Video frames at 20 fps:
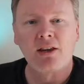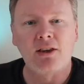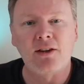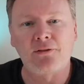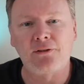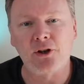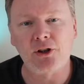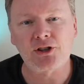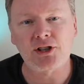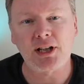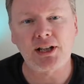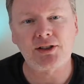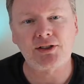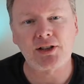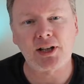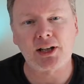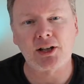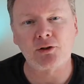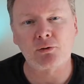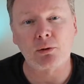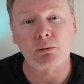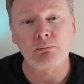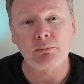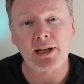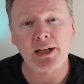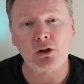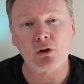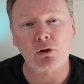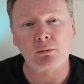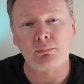The first 8 seconds will
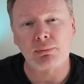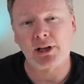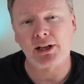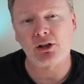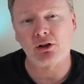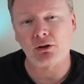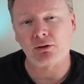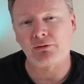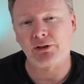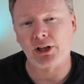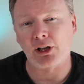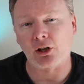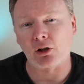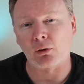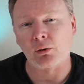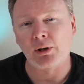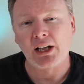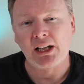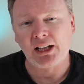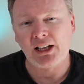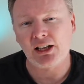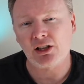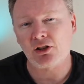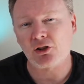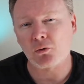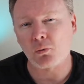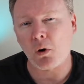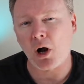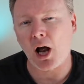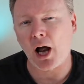make or break your video.
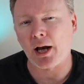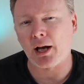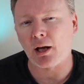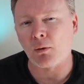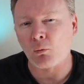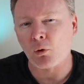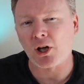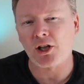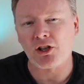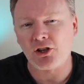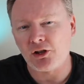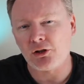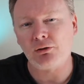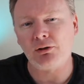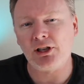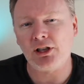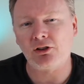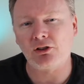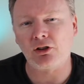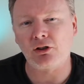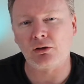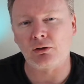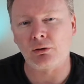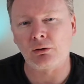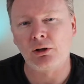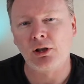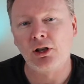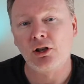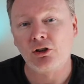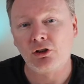Here's why and what you need to
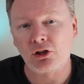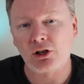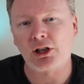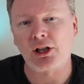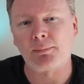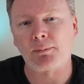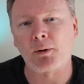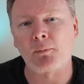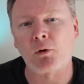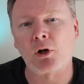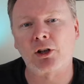do to keep them